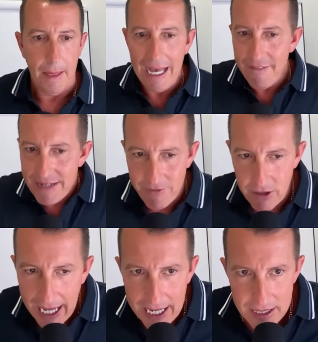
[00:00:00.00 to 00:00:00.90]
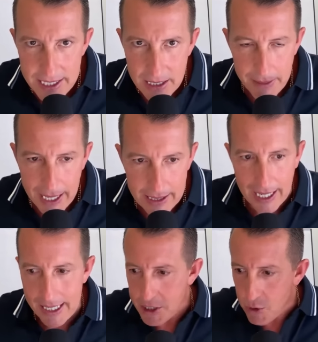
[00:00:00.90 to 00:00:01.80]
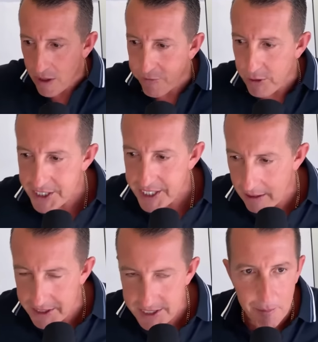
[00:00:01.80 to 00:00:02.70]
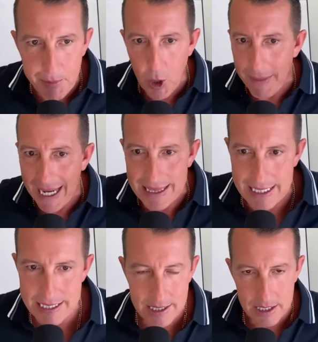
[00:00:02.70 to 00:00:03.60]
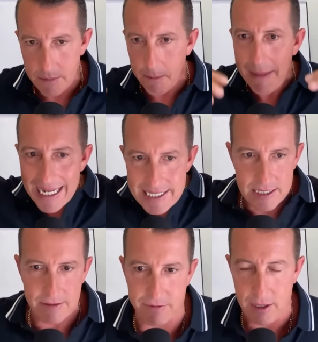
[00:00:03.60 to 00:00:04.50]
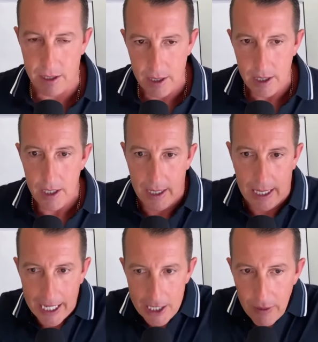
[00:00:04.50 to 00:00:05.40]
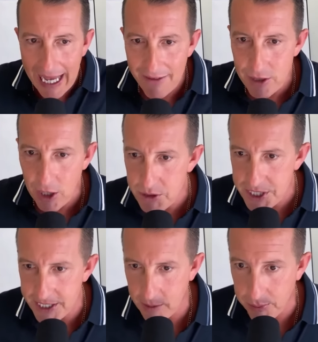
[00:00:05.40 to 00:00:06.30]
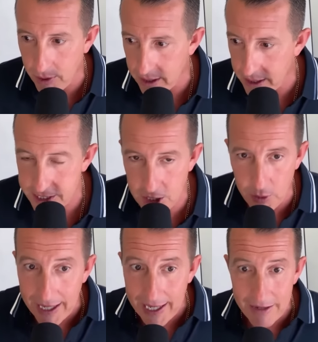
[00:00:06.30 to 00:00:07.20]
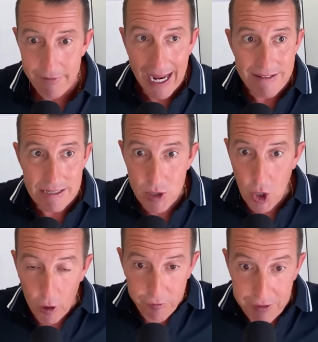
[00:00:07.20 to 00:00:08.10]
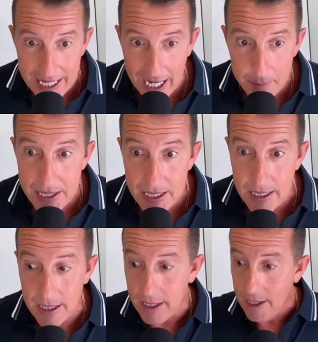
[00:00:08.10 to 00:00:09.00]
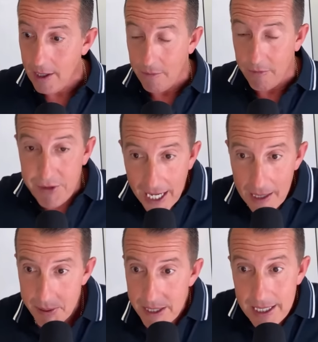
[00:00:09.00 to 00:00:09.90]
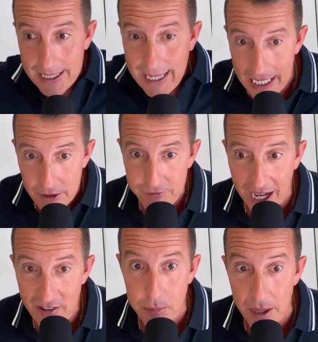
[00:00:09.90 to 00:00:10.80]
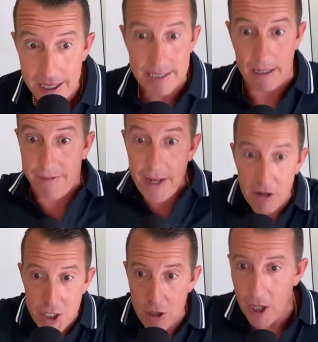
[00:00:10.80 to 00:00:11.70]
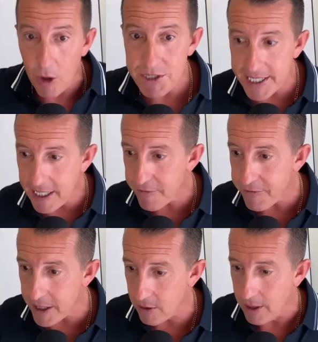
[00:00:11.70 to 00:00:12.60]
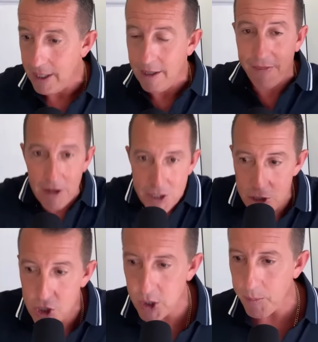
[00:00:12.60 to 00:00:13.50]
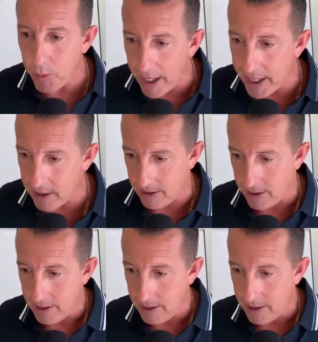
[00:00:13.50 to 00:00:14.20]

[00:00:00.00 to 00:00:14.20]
I've never had a lead magnet. I just run free challenges and I built my list massive. I don't have low ticket products. You know what I have? I have something called VIP. VIP, $95. There's your low ticket funnel. There's your tripwire.